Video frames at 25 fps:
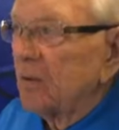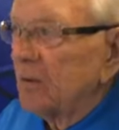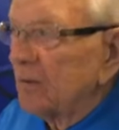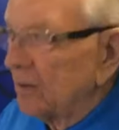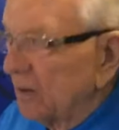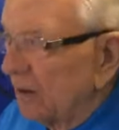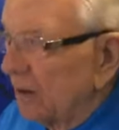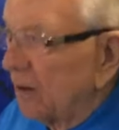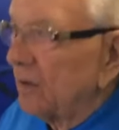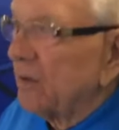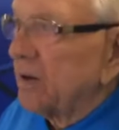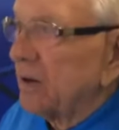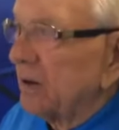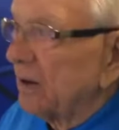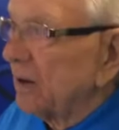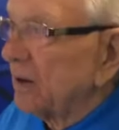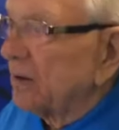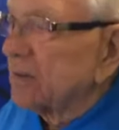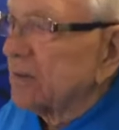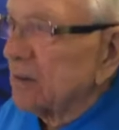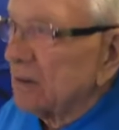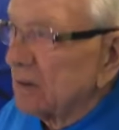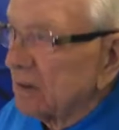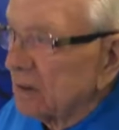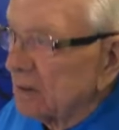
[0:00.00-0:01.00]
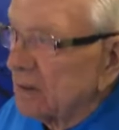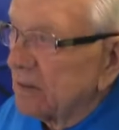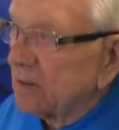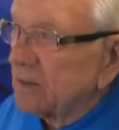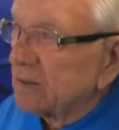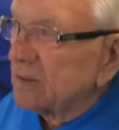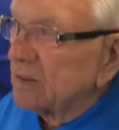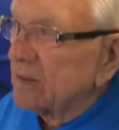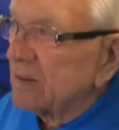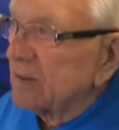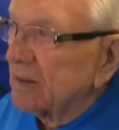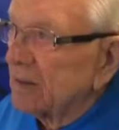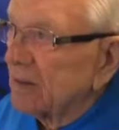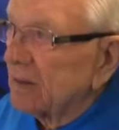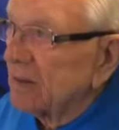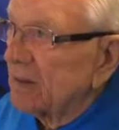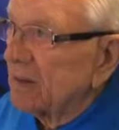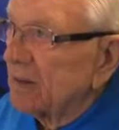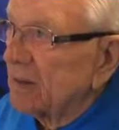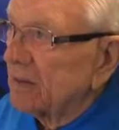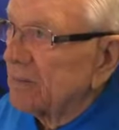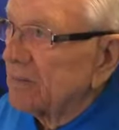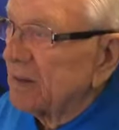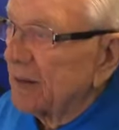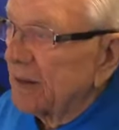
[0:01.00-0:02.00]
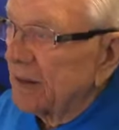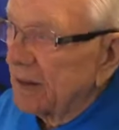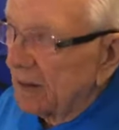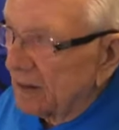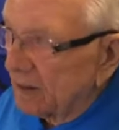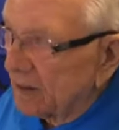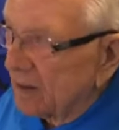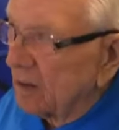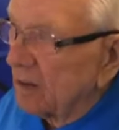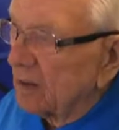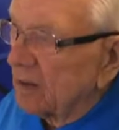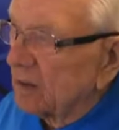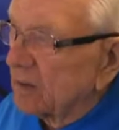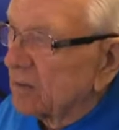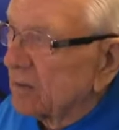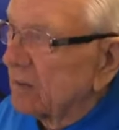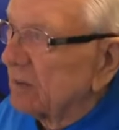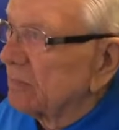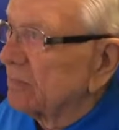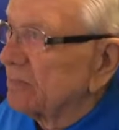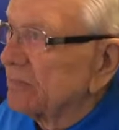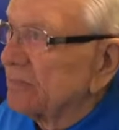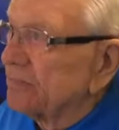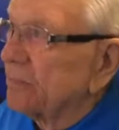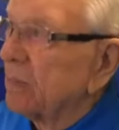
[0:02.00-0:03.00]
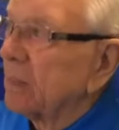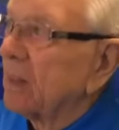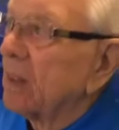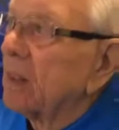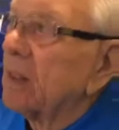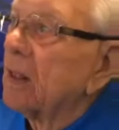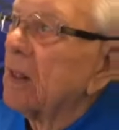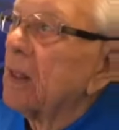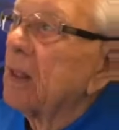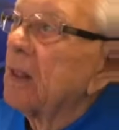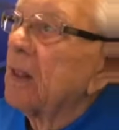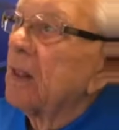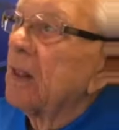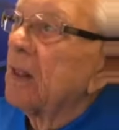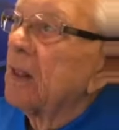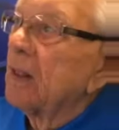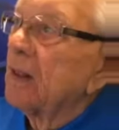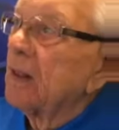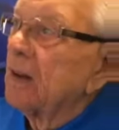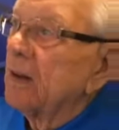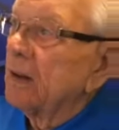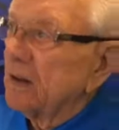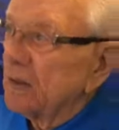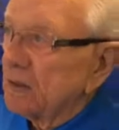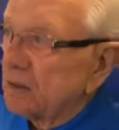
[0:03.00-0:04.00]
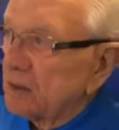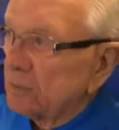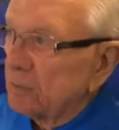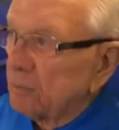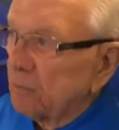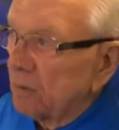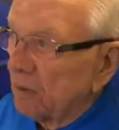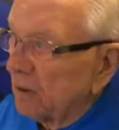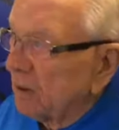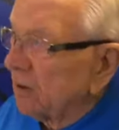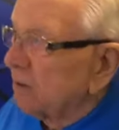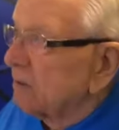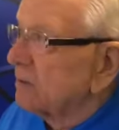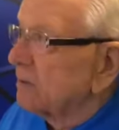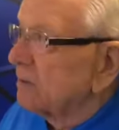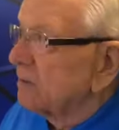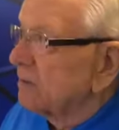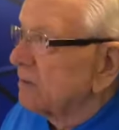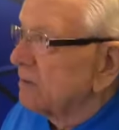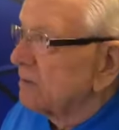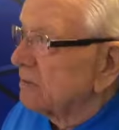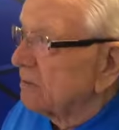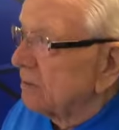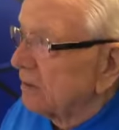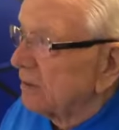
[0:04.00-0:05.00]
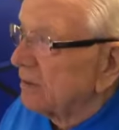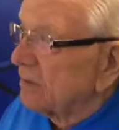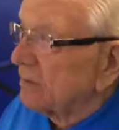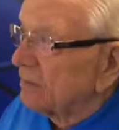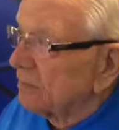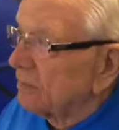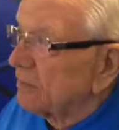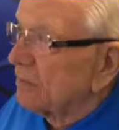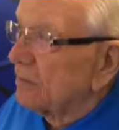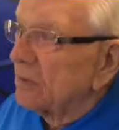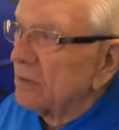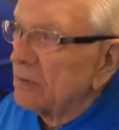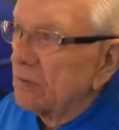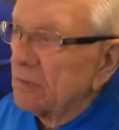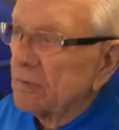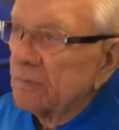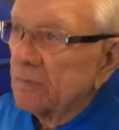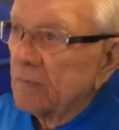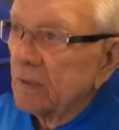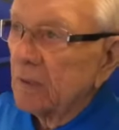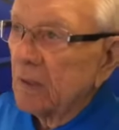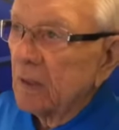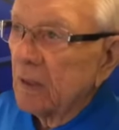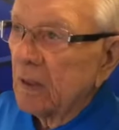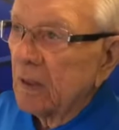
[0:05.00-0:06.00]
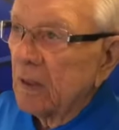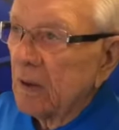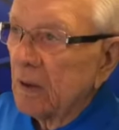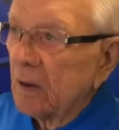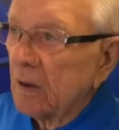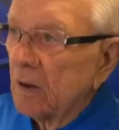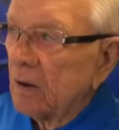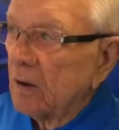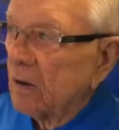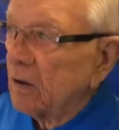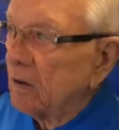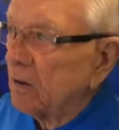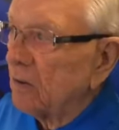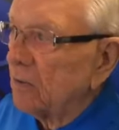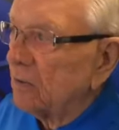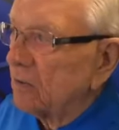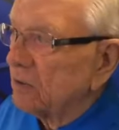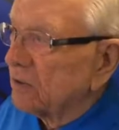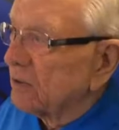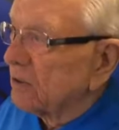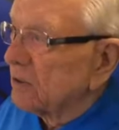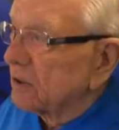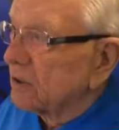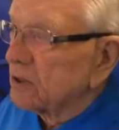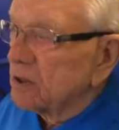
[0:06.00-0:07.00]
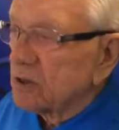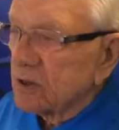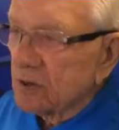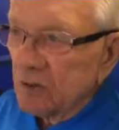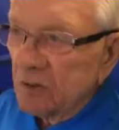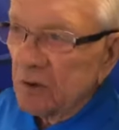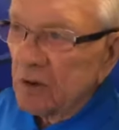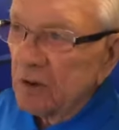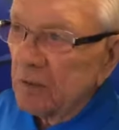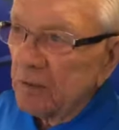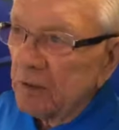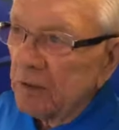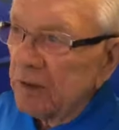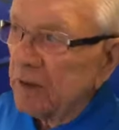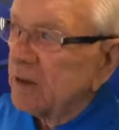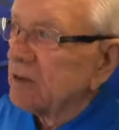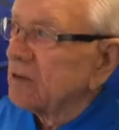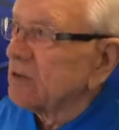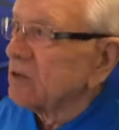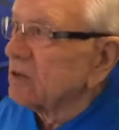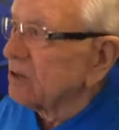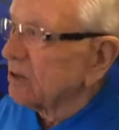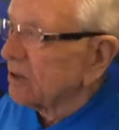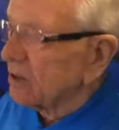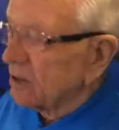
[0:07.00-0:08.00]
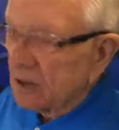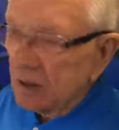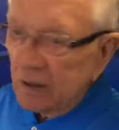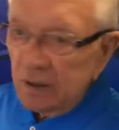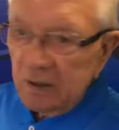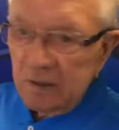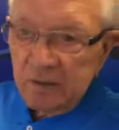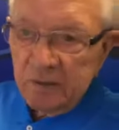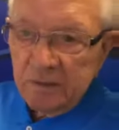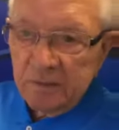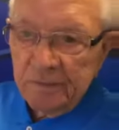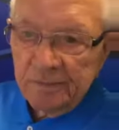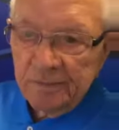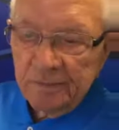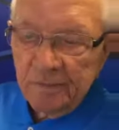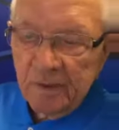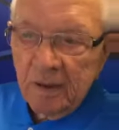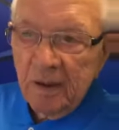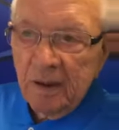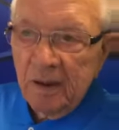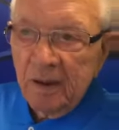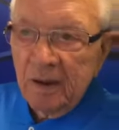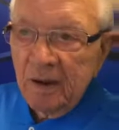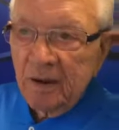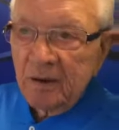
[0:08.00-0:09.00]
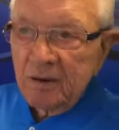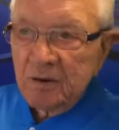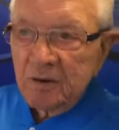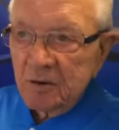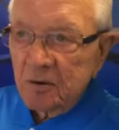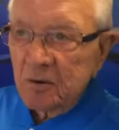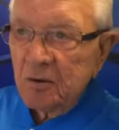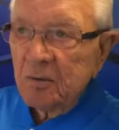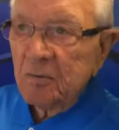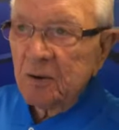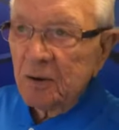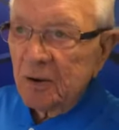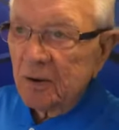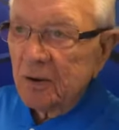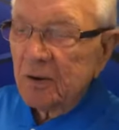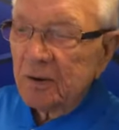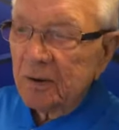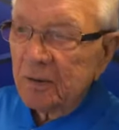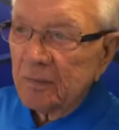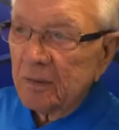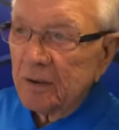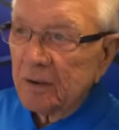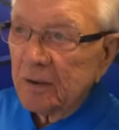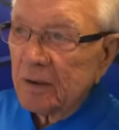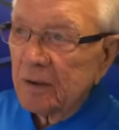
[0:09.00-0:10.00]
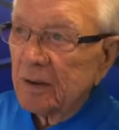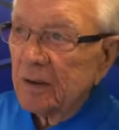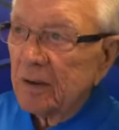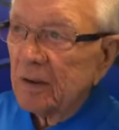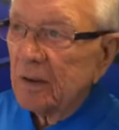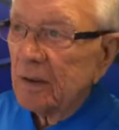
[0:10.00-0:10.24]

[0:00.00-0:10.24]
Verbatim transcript: Well, oh, yes, at least. And uh, I got to tell you something. This place, Channel Four, was extremely and still is extremely good to me.